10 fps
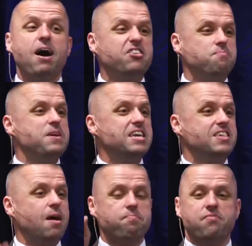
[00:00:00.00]
must be
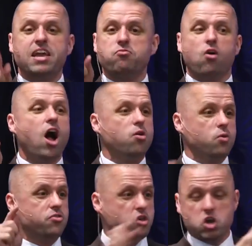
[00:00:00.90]
something wrong
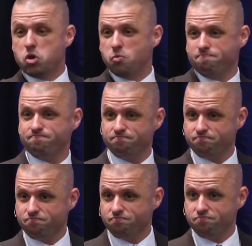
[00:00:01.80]
with you.
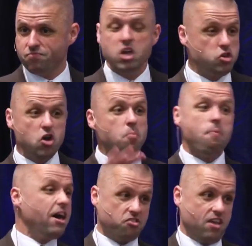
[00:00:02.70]
You
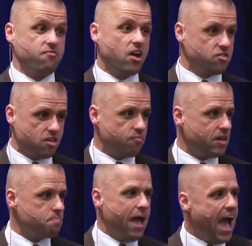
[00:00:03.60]
must have done
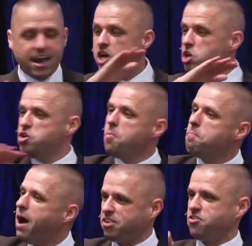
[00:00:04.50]
something bad. You
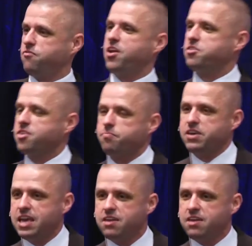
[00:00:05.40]
must have done something